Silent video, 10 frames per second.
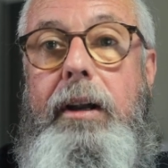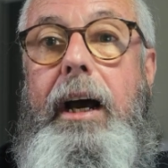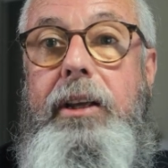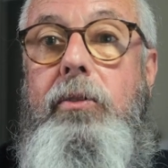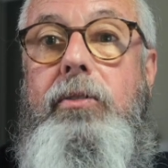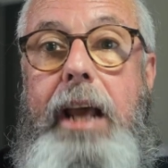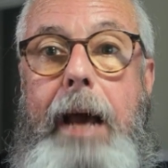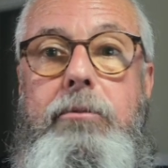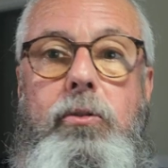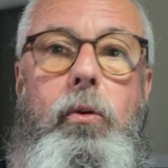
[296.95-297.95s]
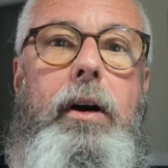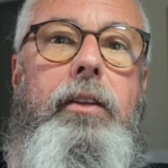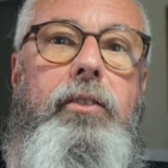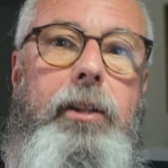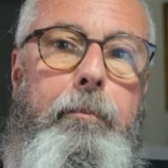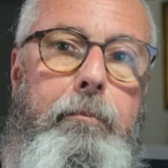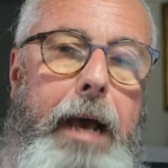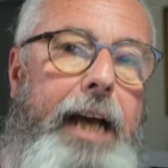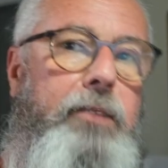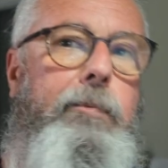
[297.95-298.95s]
I use Capture One as the
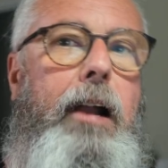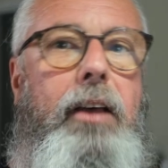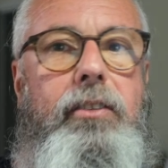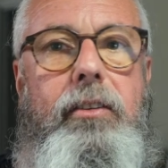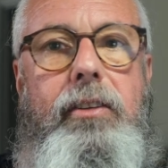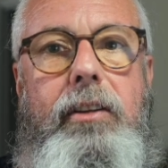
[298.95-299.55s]
batch processing